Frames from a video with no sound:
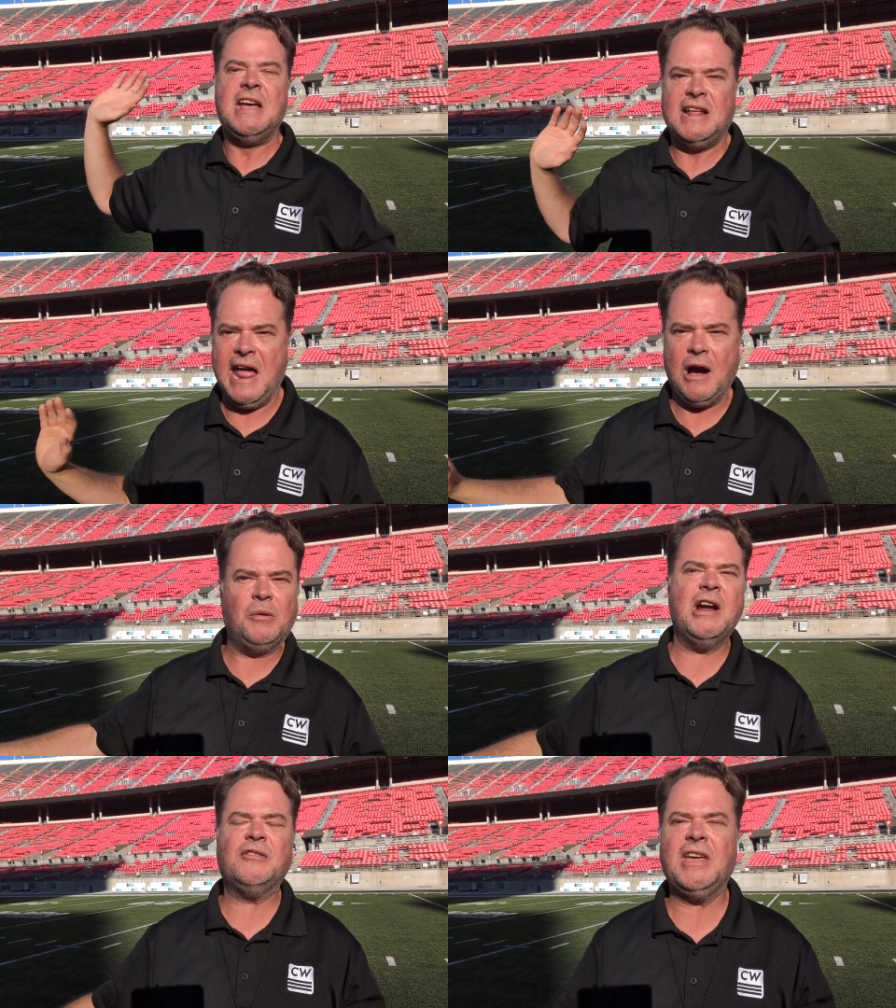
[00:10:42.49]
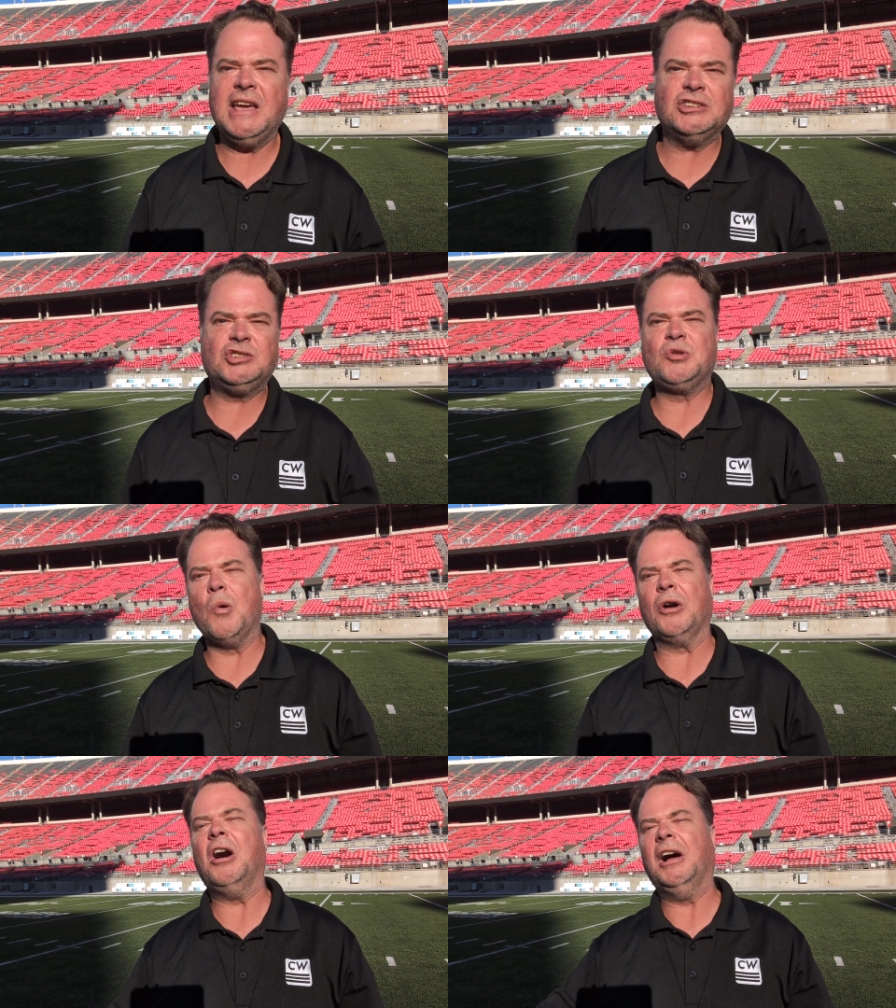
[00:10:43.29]
Now whenever they get
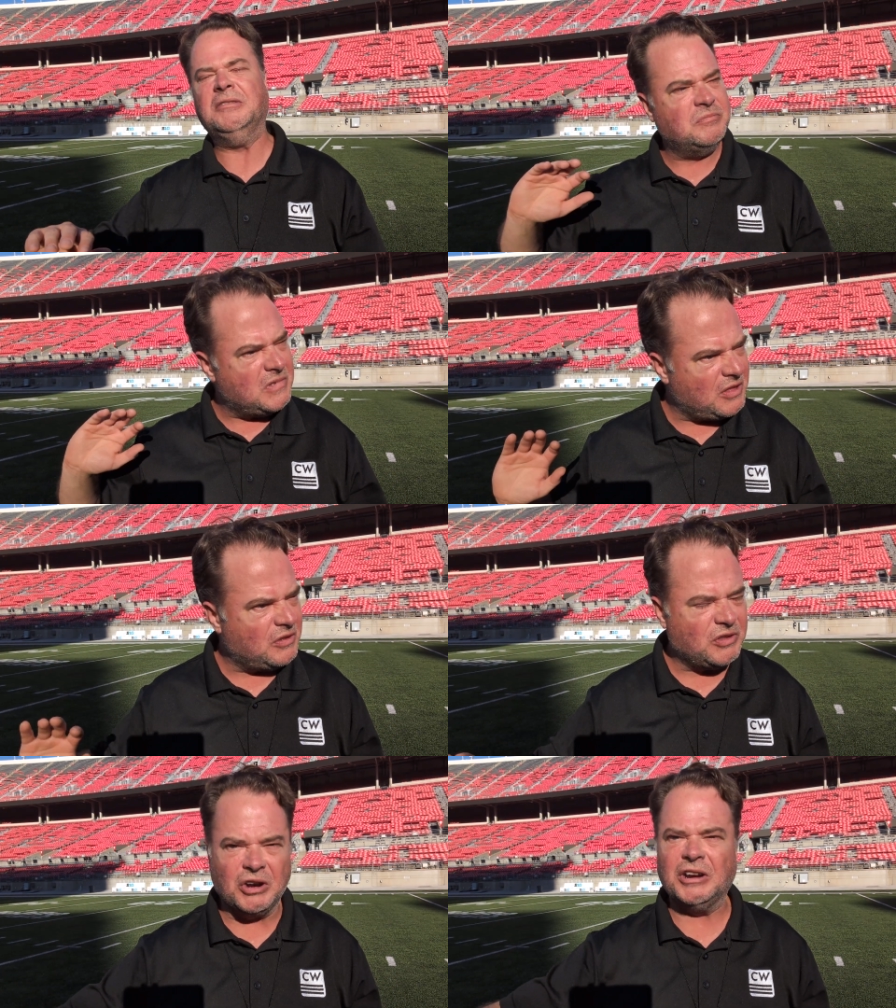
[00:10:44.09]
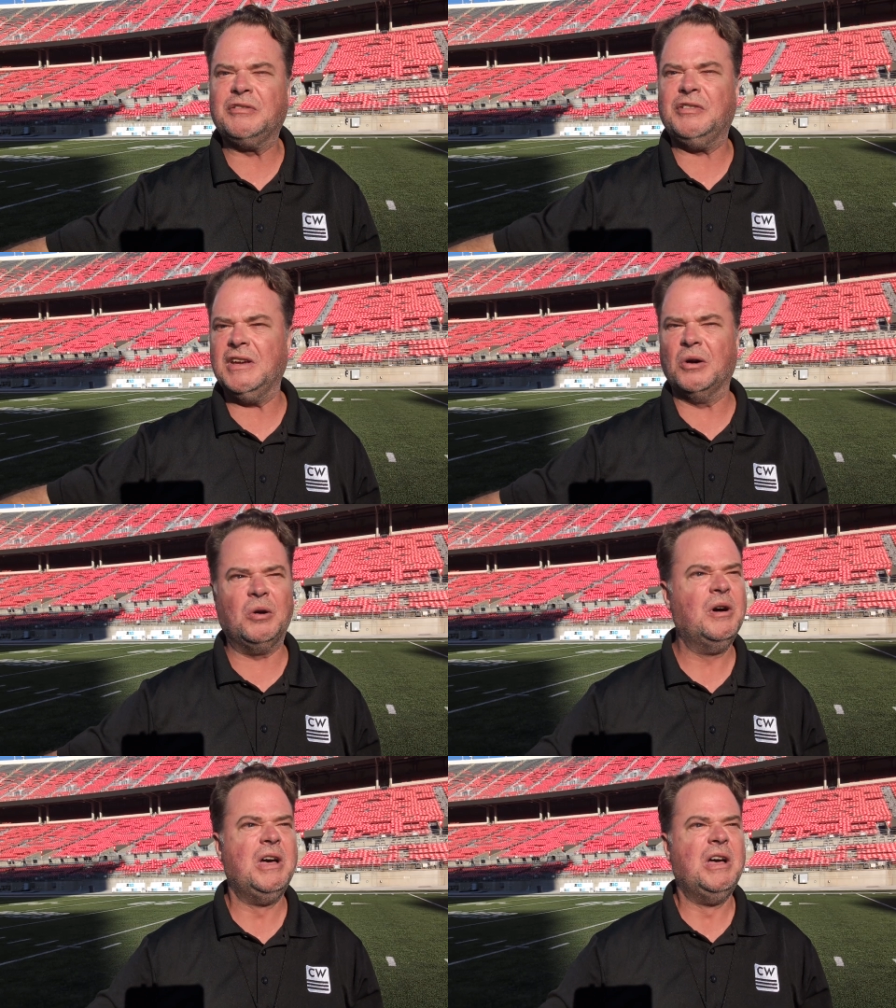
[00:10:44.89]
scored on, they're going to feel